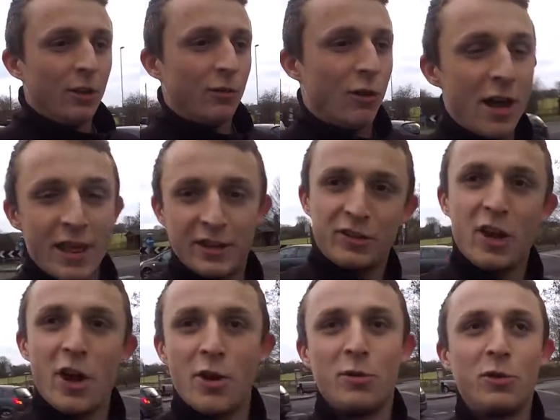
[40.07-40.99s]
Right then,
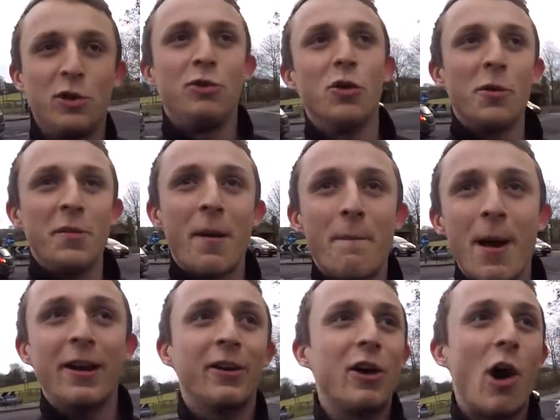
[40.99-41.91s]
so you join me at
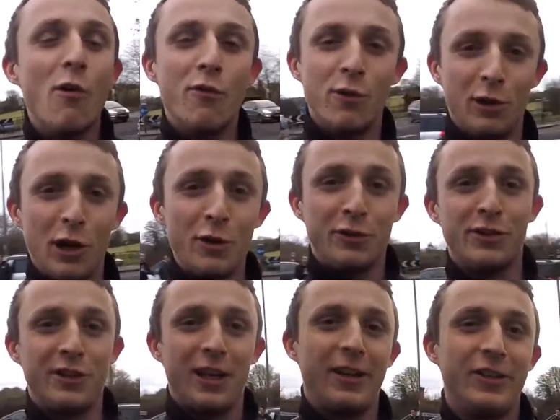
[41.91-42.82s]
Bell Colvill
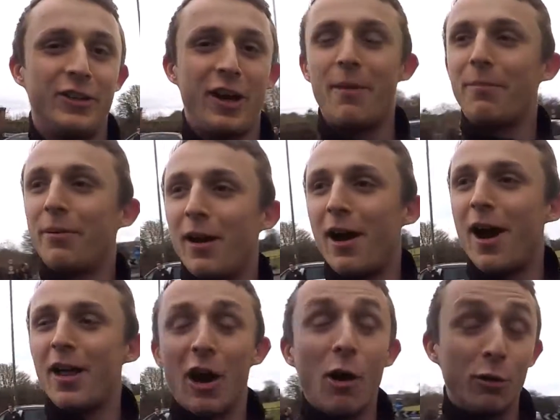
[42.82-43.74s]
Lotus dealership,
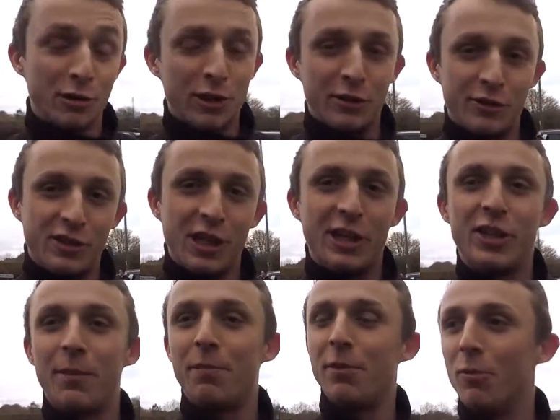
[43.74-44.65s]
the oldest Lotus
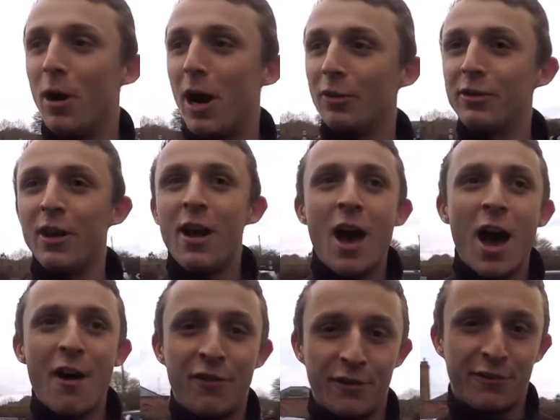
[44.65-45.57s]
dealership in the world,
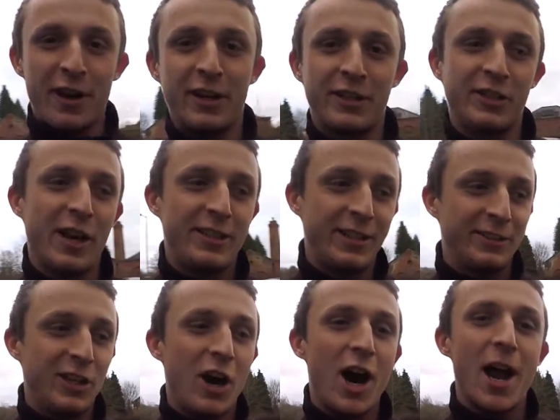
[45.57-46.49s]
for a very
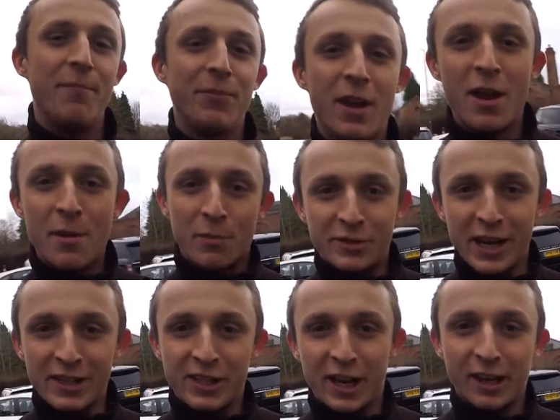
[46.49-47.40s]
exciting time,
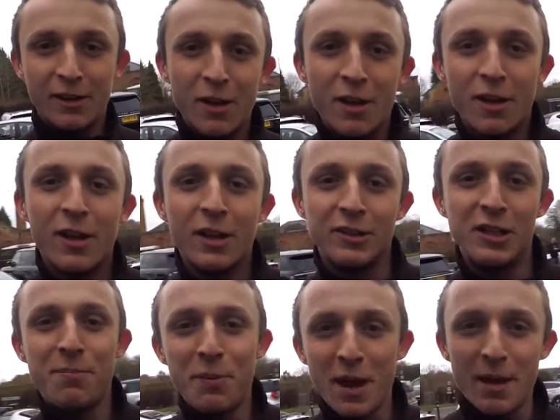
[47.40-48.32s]
presenting
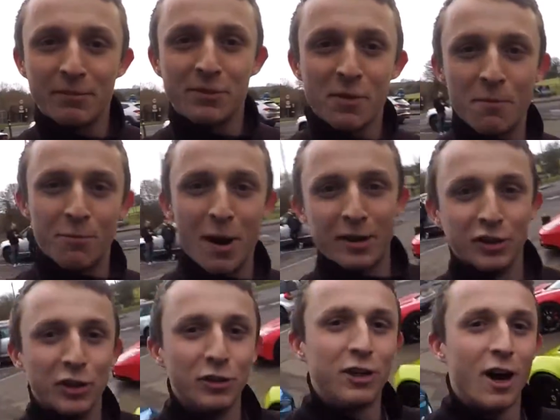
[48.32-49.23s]
DPM's
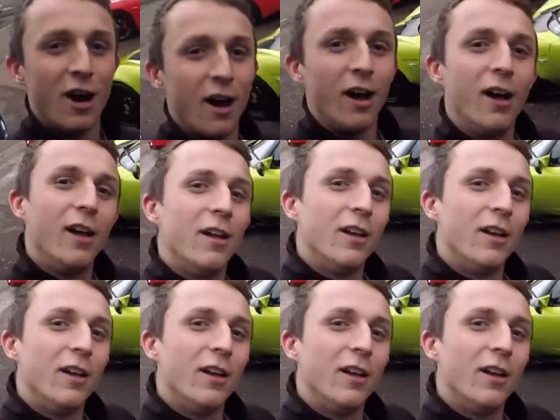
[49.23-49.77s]
brand new car.